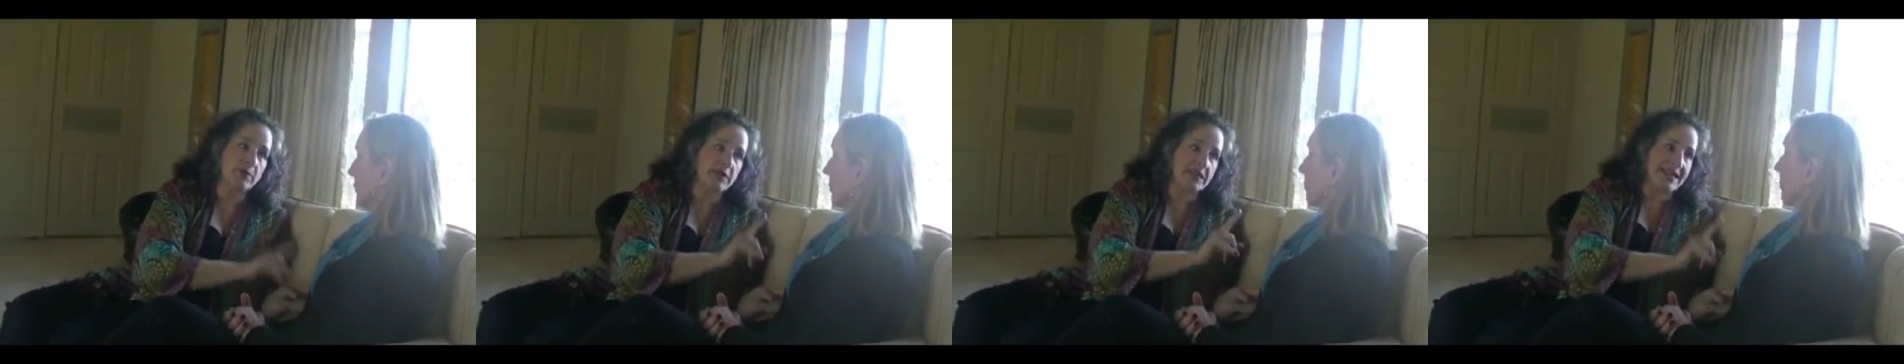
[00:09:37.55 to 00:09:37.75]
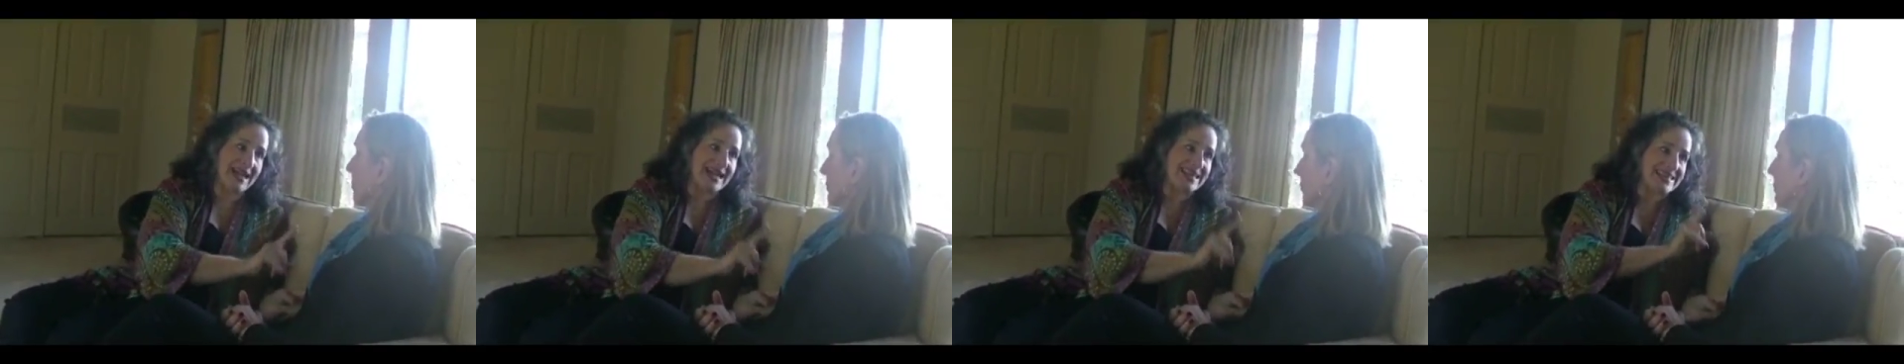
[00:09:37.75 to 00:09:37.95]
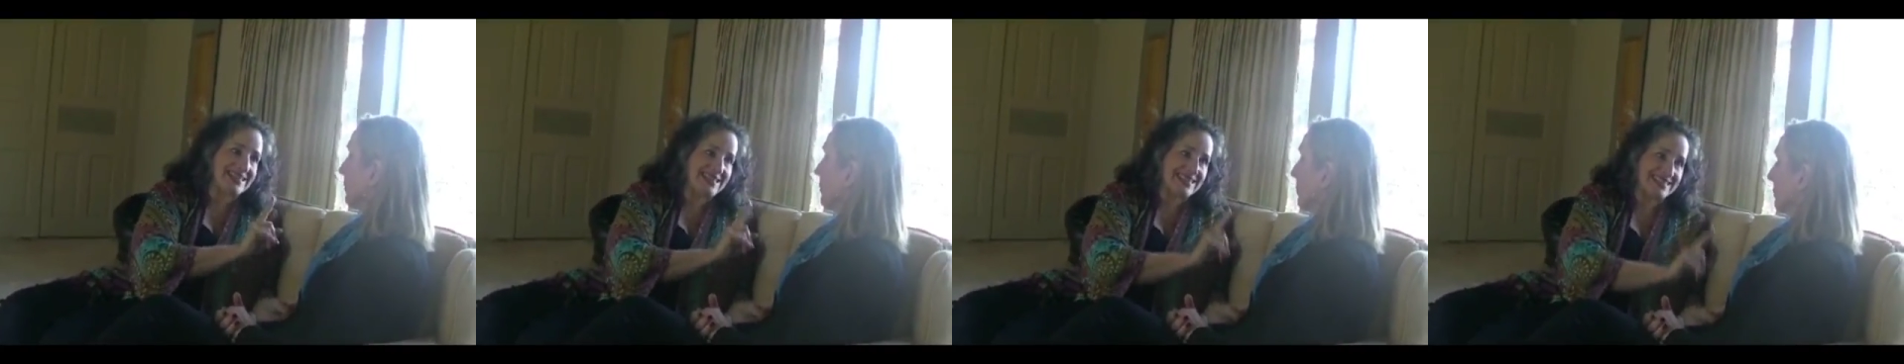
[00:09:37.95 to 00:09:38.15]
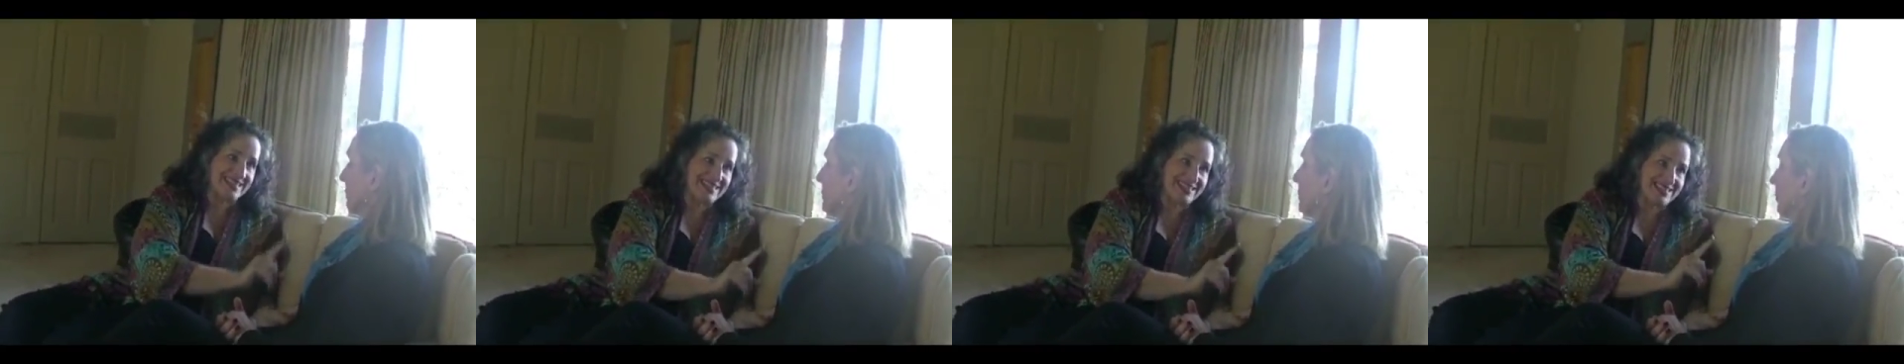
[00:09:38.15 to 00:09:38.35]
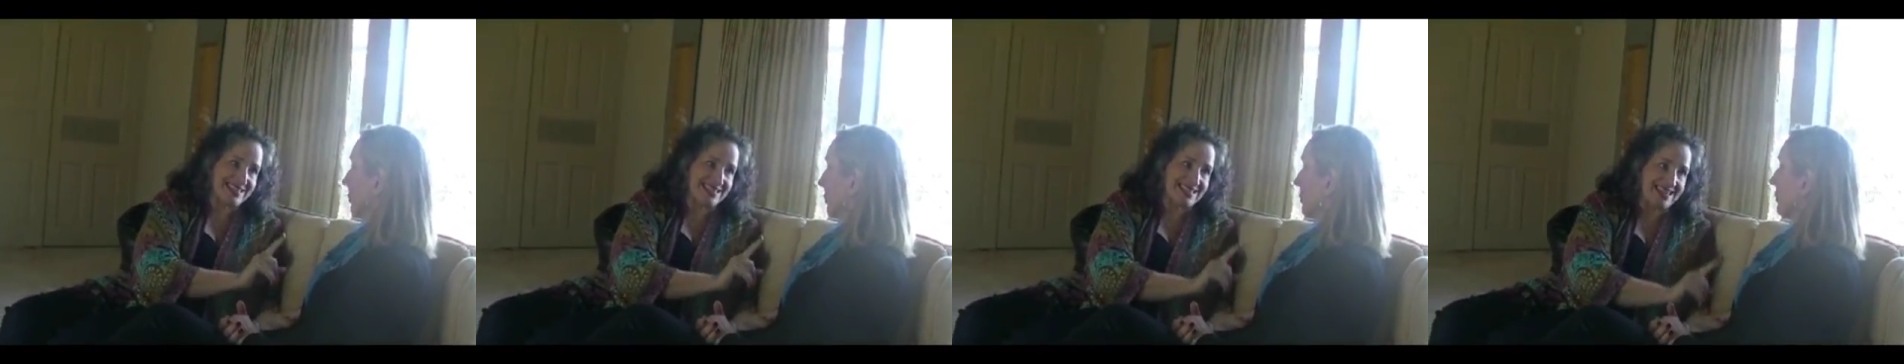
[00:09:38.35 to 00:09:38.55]
but that
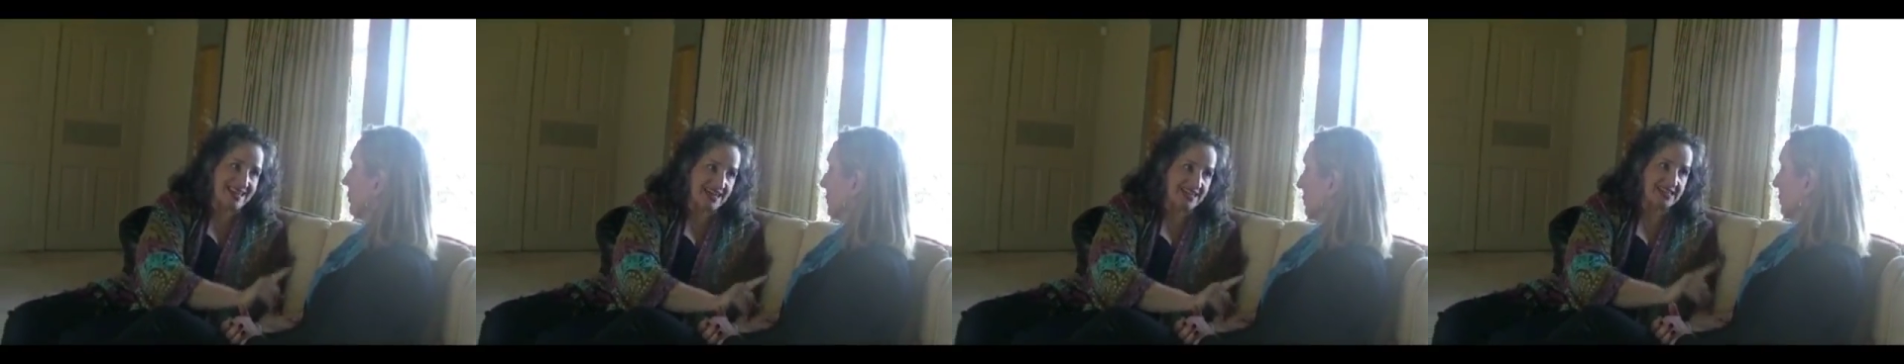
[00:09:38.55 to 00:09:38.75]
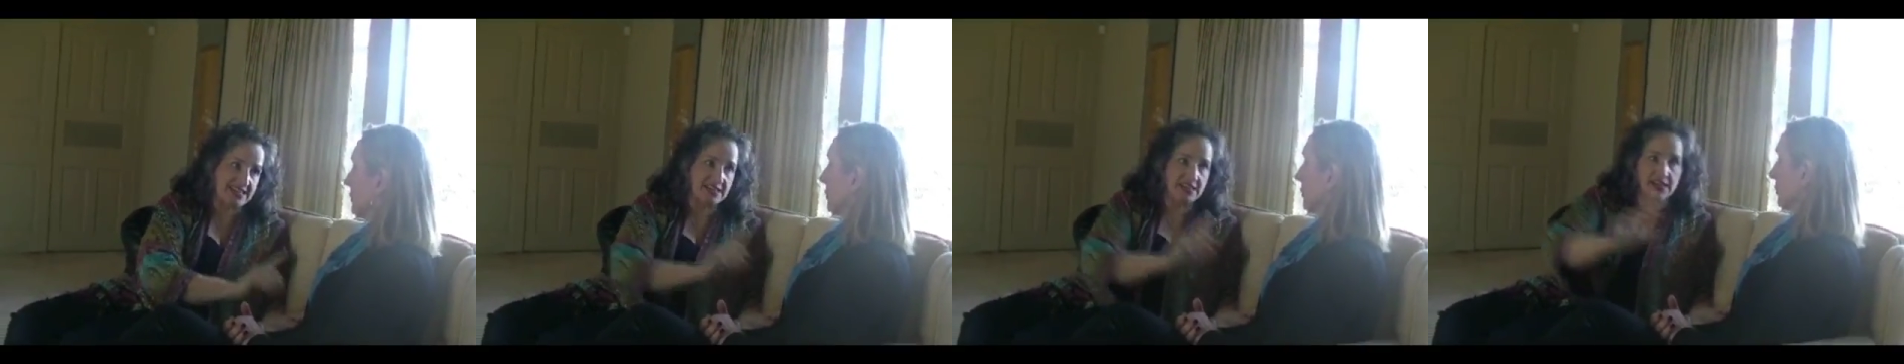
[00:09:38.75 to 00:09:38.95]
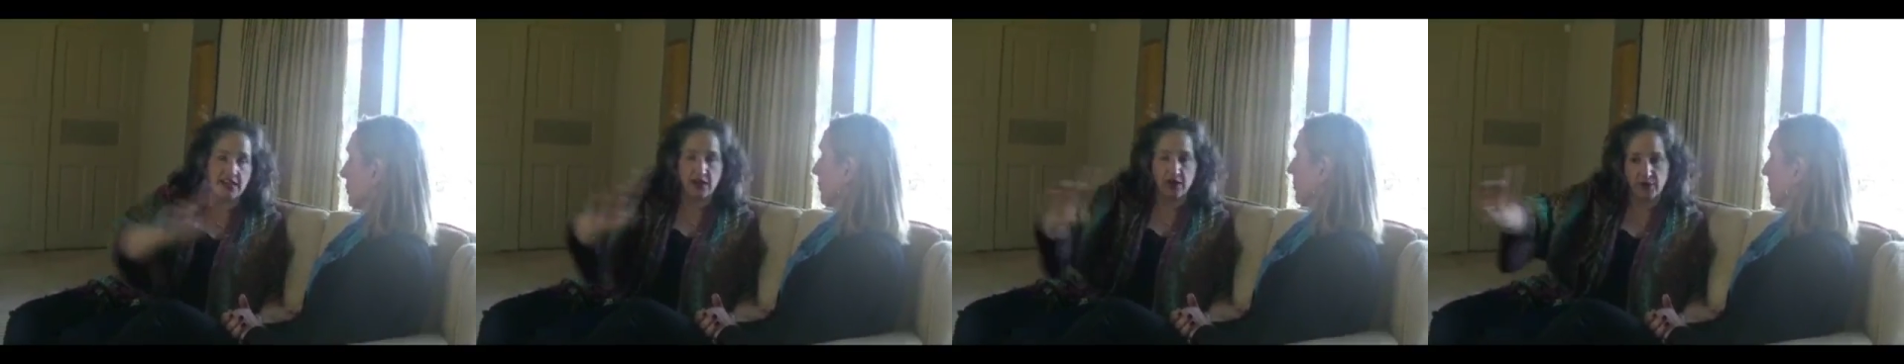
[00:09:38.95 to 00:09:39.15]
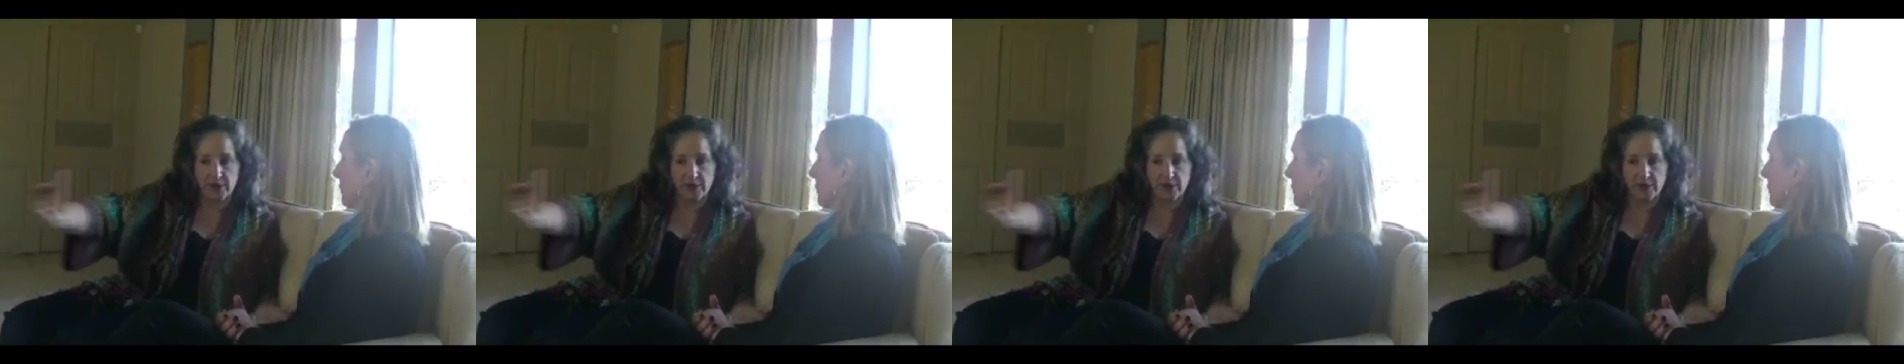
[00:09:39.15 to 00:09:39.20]
is not taking